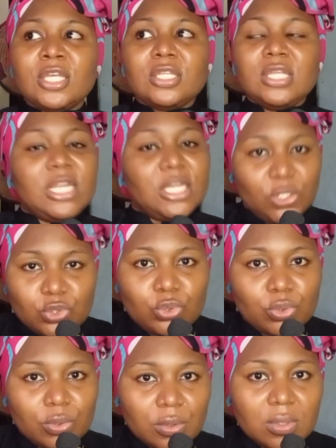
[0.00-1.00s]
A
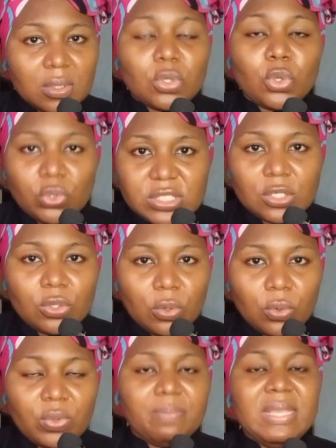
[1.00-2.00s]
little goes a
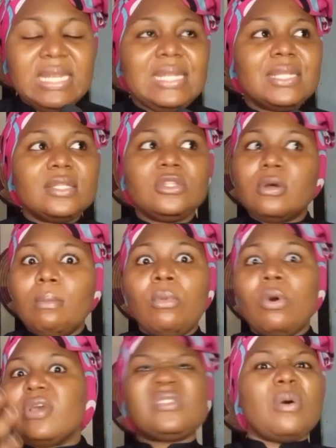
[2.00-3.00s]
long way. Meaning, not
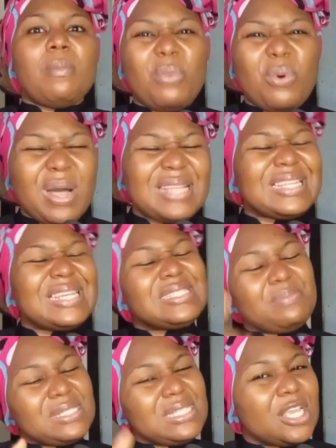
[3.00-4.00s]
more is not more, and that's the
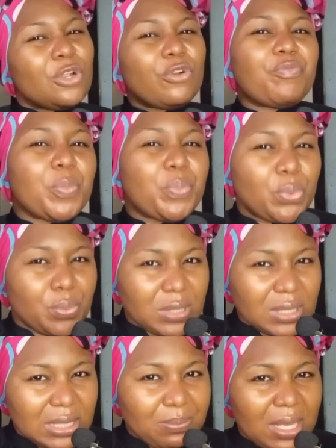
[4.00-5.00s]
mistake a lot of people
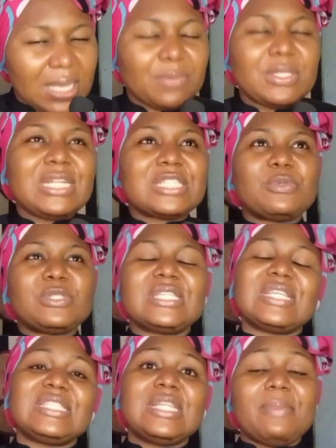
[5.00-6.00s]
make. In as much as
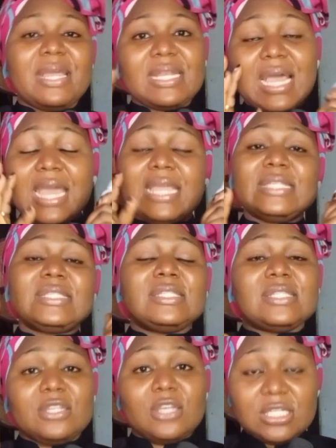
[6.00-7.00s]
niacinamide
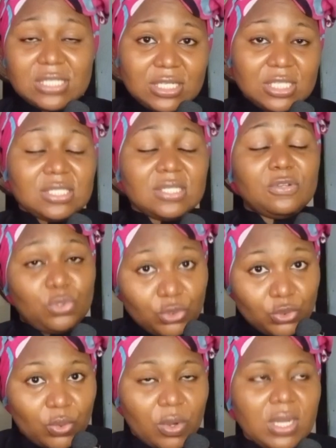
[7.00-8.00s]
is a
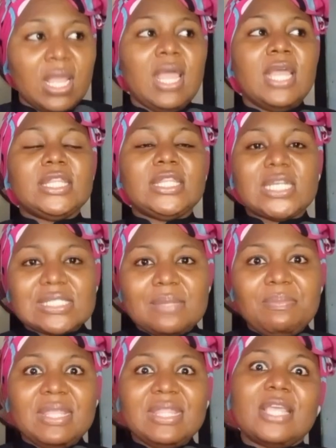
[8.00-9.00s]
good one,
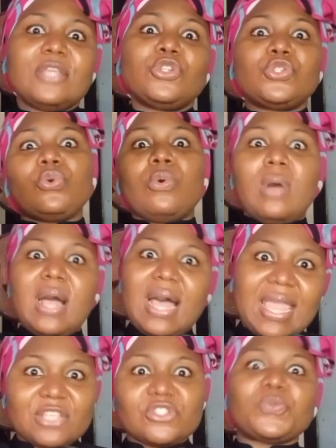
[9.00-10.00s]
doesn't mean that you should go
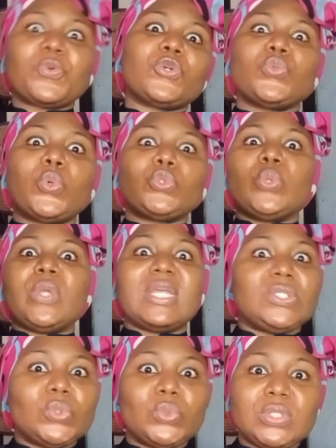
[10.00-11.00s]
higher just because you want to get
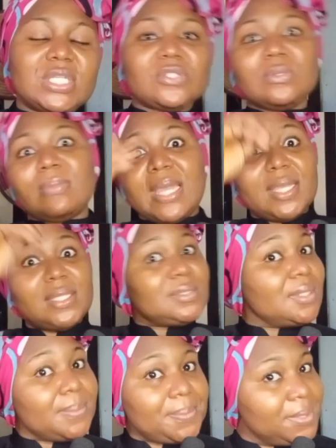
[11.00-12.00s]
the goodness. You might end
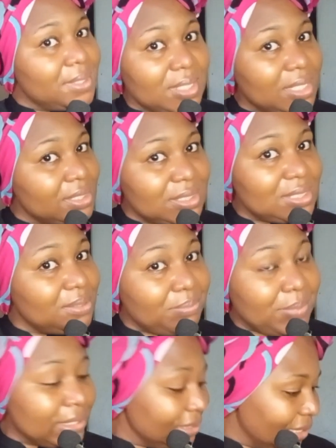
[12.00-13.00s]
up getting the
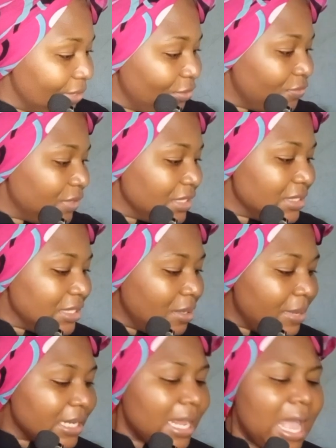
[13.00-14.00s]
bad side of
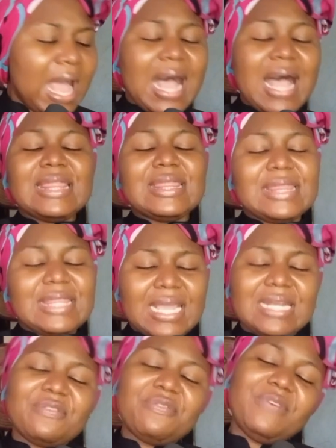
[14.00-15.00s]
niacinamide. And
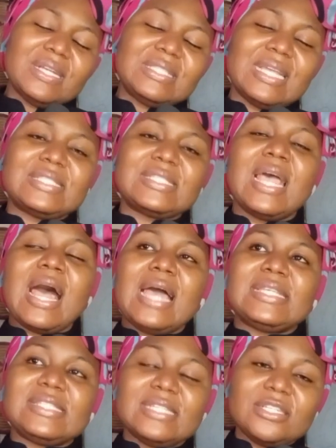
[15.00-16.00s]
then the fact that I
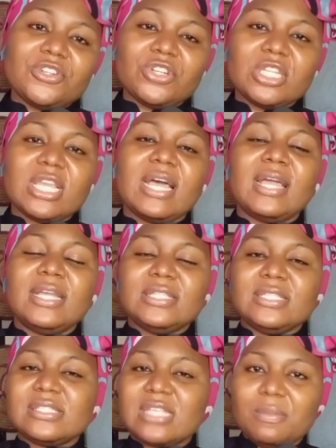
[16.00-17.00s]
said earlier,
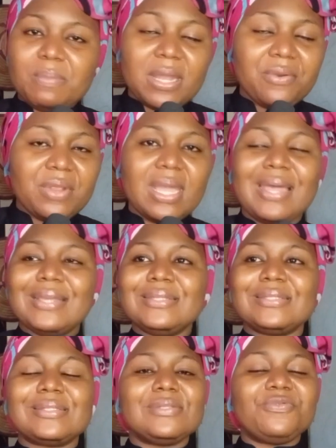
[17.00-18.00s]
the skin barrier
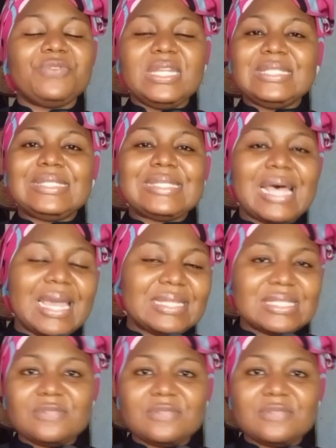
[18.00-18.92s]
is feeling tight, is